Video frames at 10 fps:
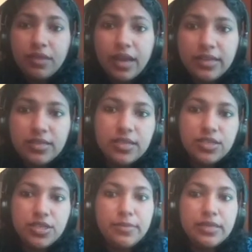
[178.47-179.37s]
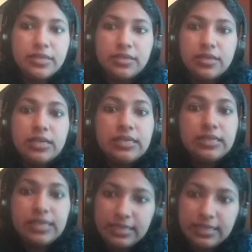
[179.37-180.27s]
and cesium is
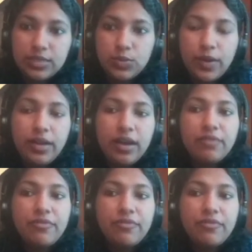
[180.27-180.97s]
6s1 and